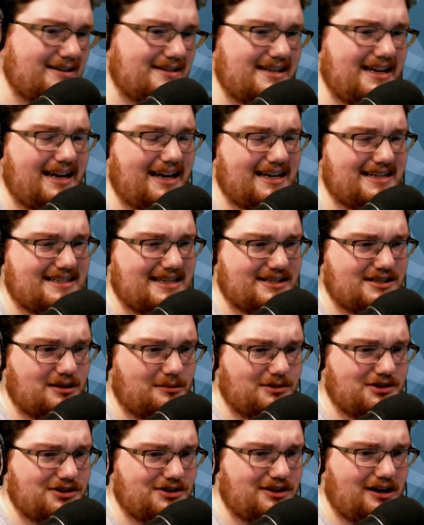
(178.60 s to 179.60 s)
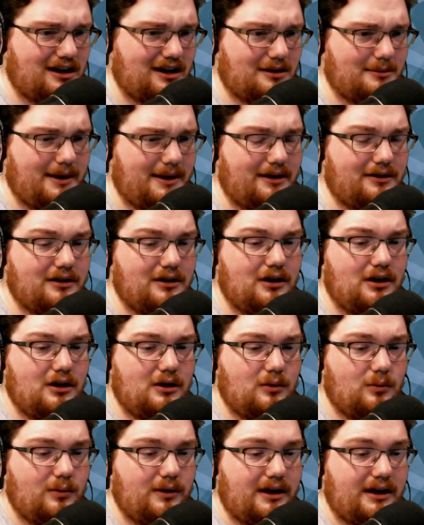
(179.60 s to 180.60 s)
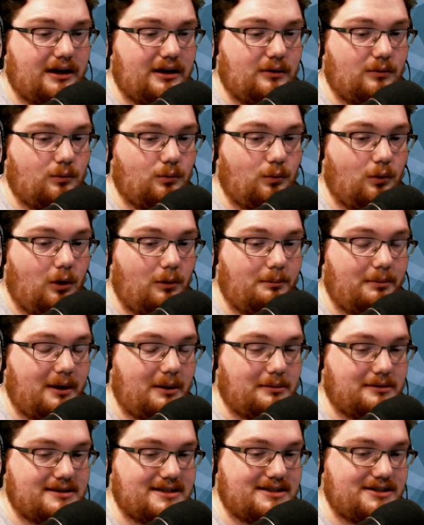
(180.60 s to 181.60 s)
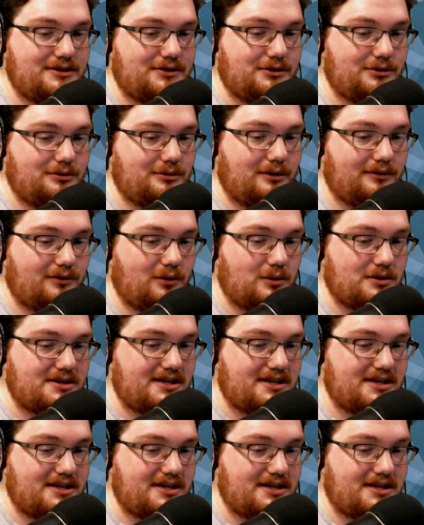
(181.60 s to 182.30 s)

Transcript: C E S has so much to talk about. We won't be able to, of